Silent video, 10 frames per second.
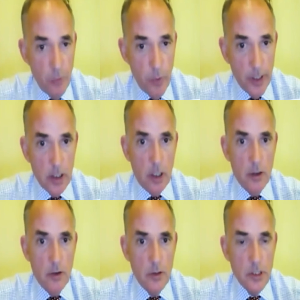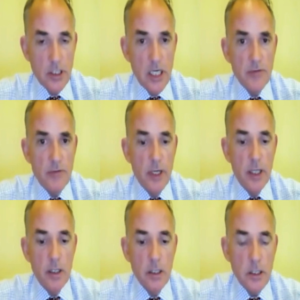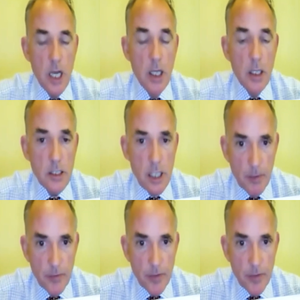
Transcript: we can argue successfully that some of